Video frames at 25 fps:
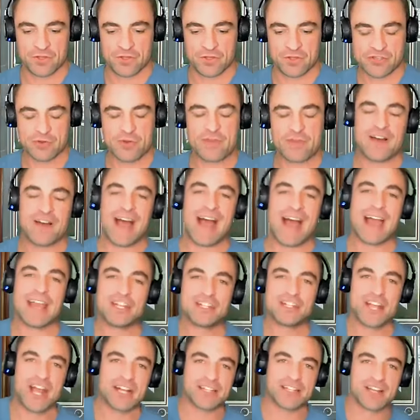So we've
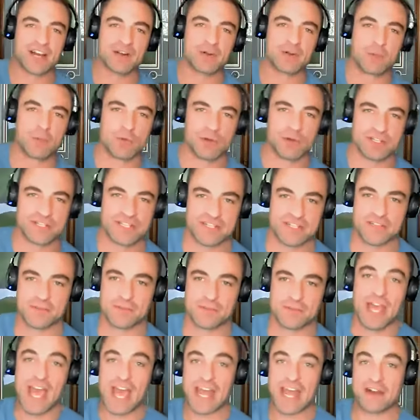hijacked our reward
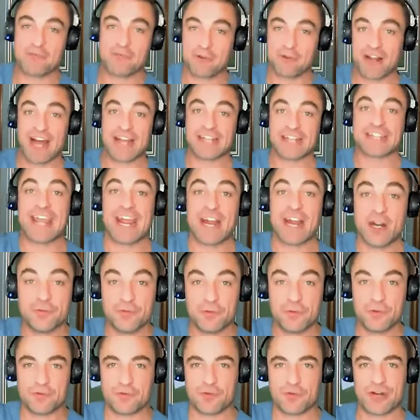system. And if we're not
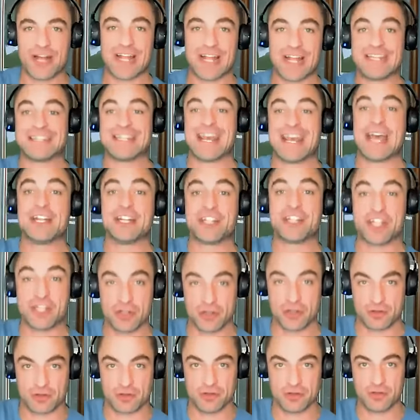careful, if we're not
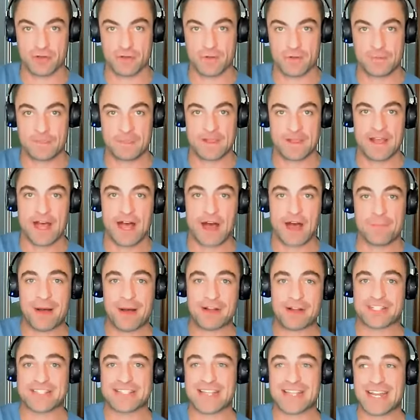intentional
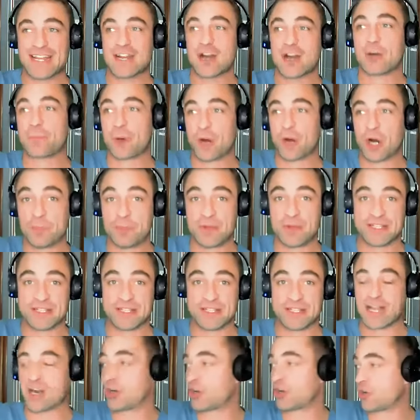about setting our purpose
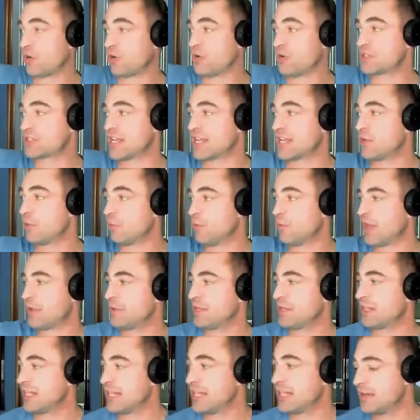and our goals and the way
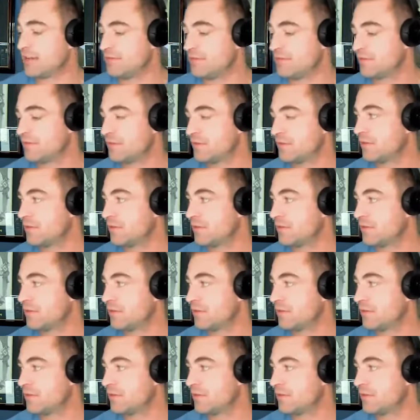we live,